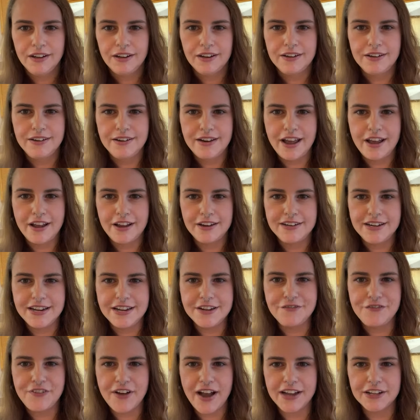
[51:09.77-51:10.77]
Ne
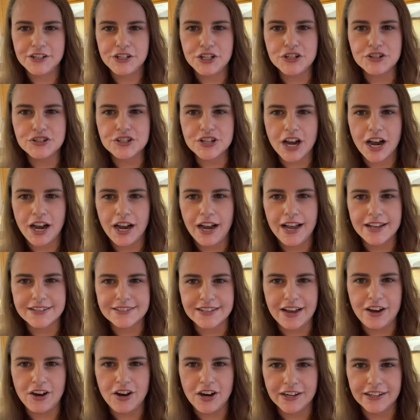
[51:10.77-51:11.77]
Nephi, Utah has
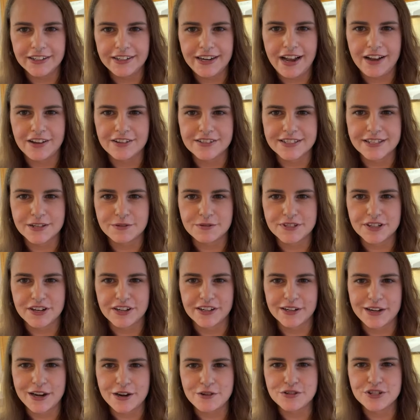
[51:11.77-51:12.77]
a haunted house that was on
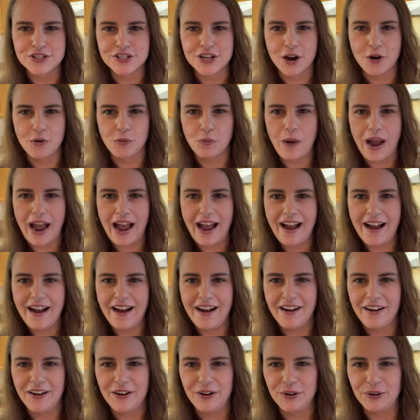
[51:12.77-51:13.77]
a ghost show.
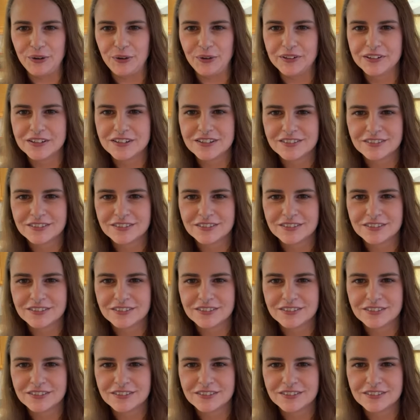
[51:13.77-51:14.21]
Wow.